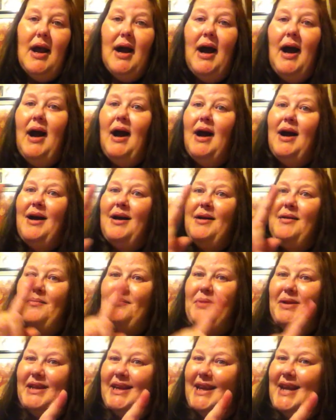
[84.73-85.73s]

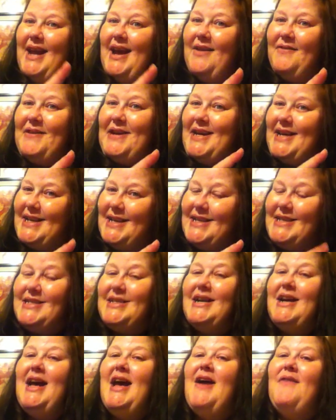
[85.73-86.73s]
But the caveat is
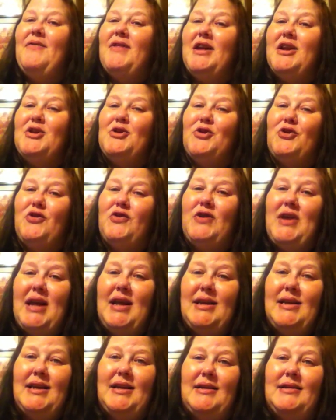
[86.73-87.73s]
to have the
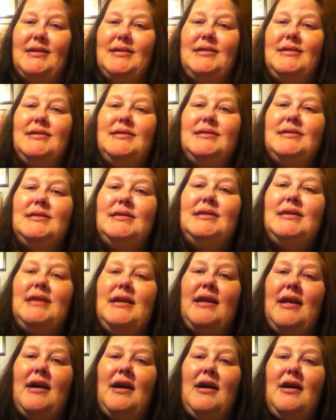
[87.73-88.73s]
understanding
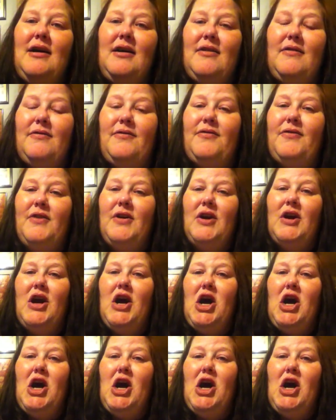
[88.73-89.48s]
of